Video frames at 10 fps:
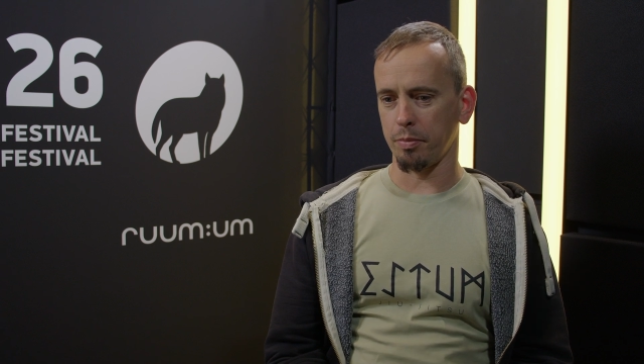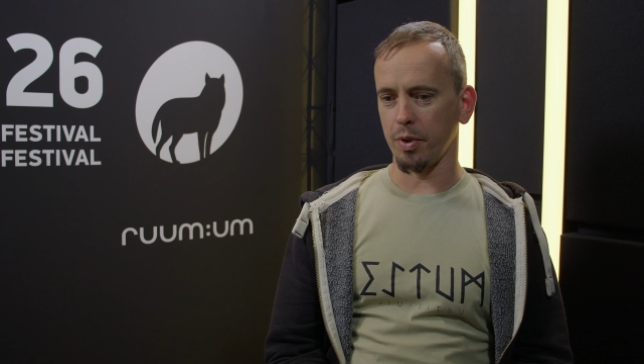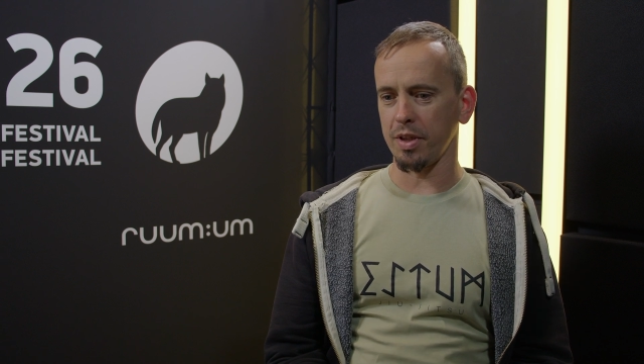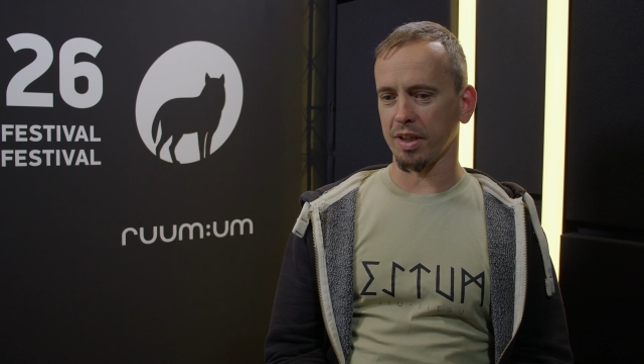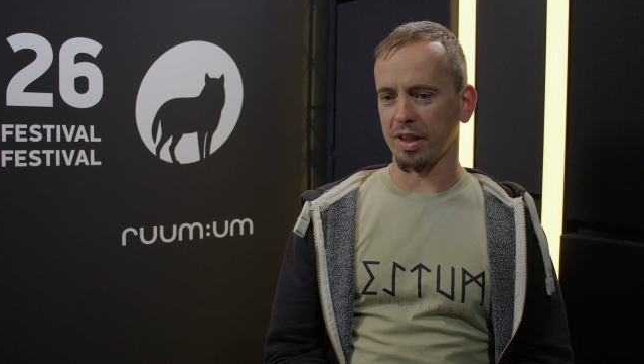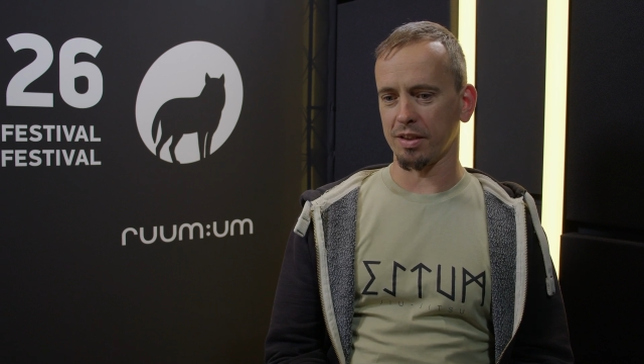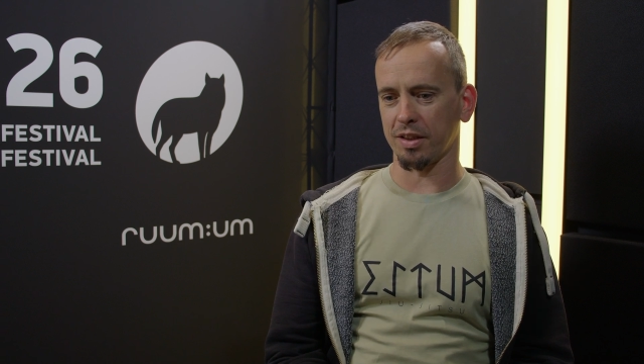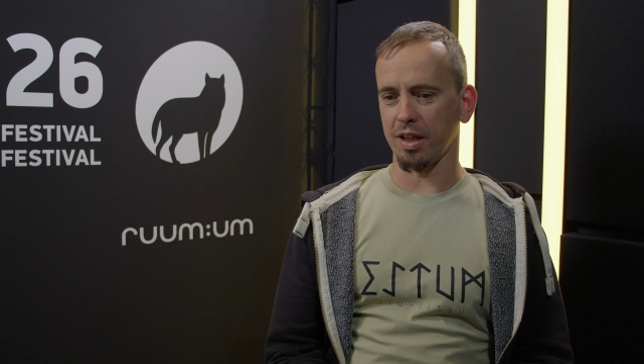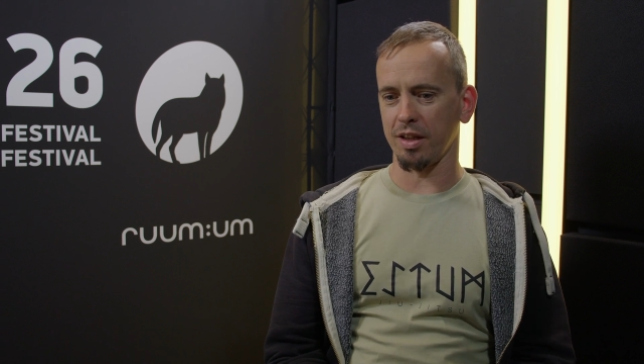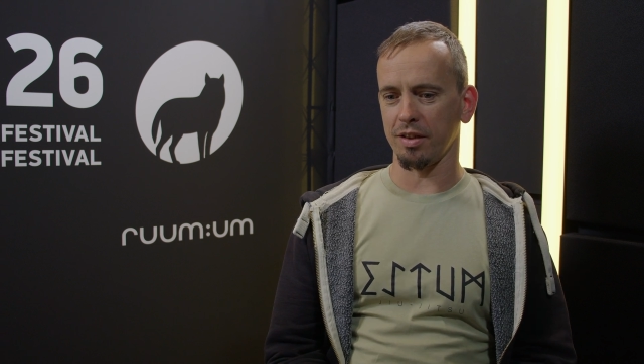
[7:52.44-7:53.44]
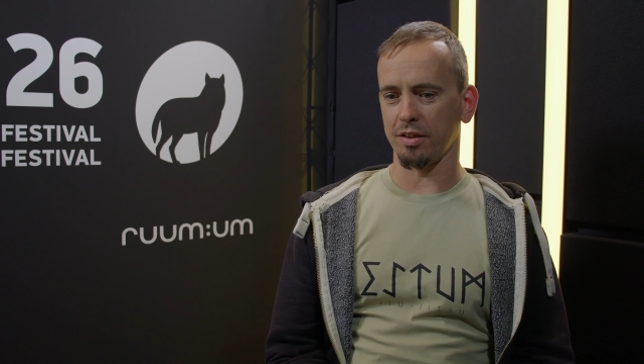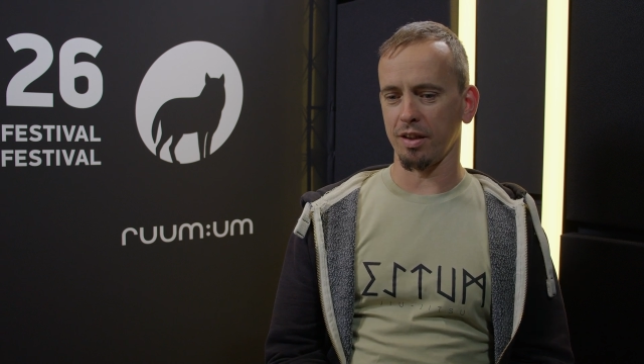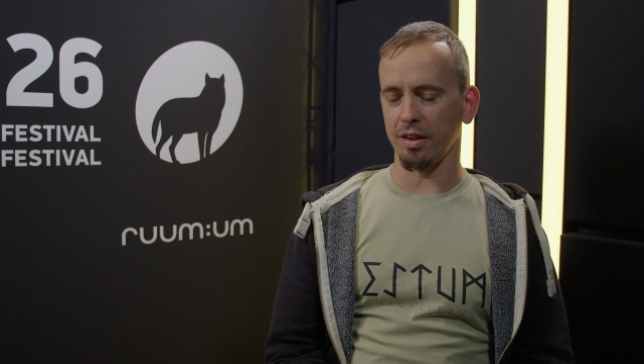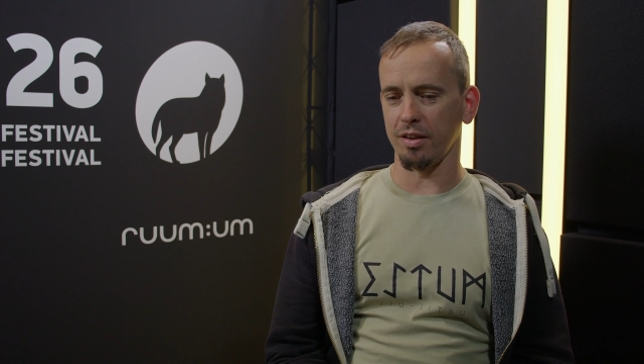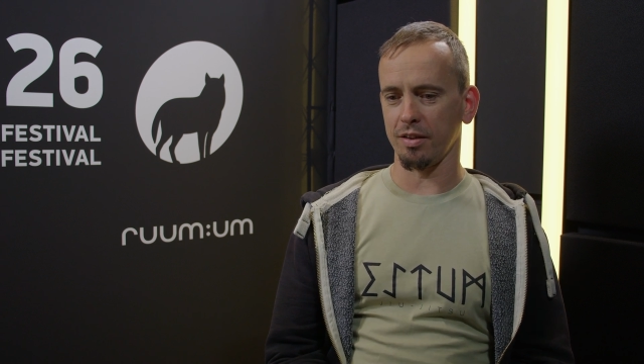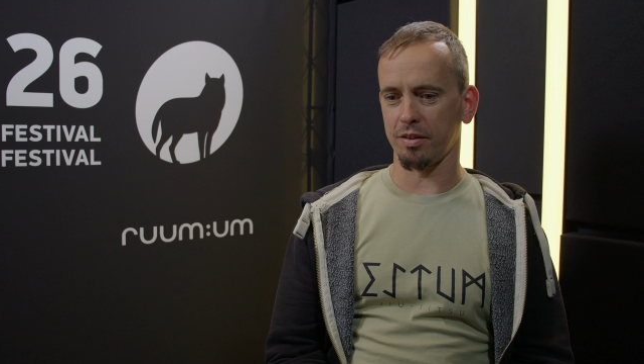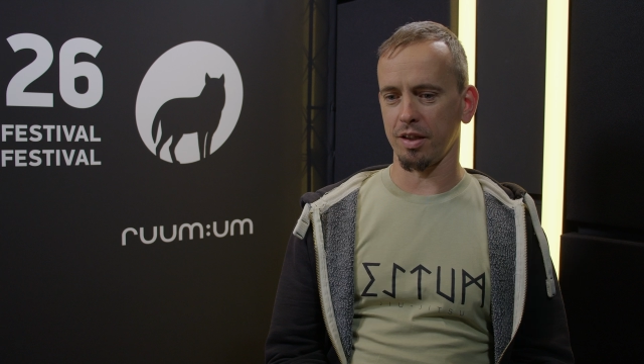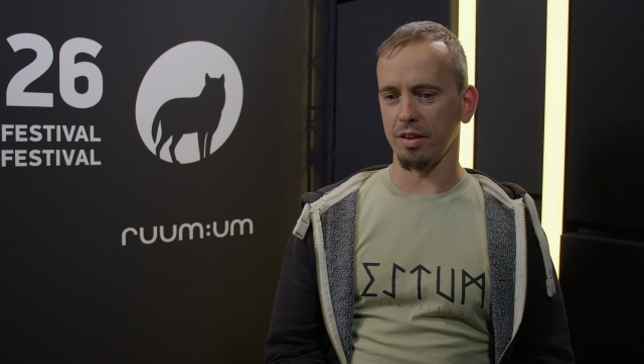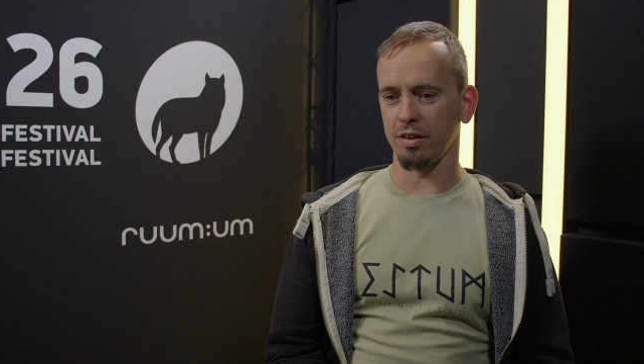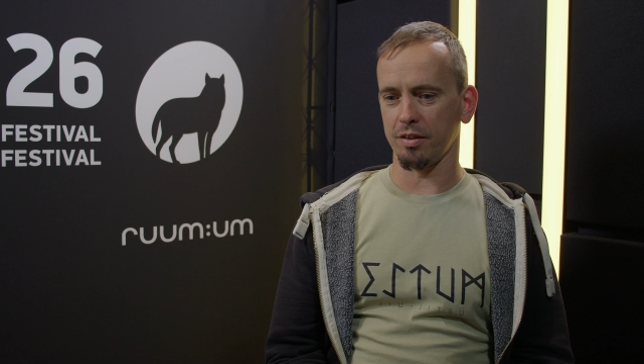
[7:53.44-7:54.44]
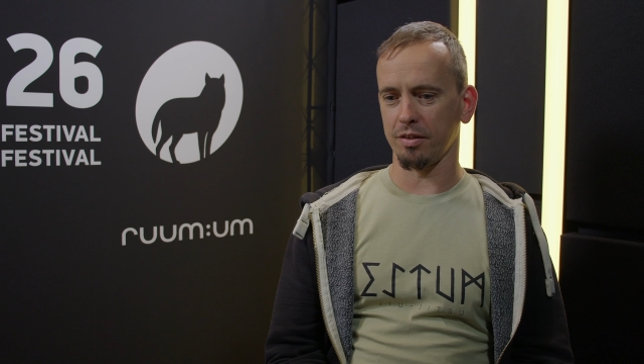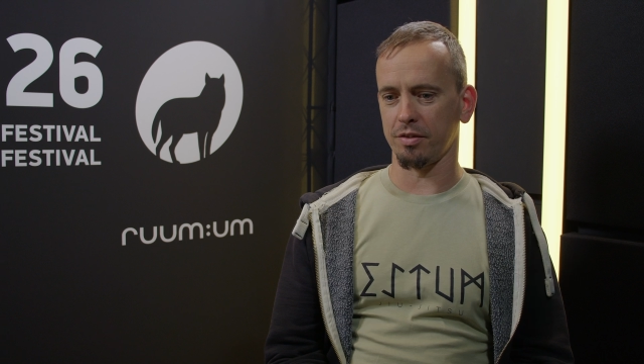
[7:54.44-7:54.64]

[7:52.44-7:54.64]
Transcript: politicians, they, they, they,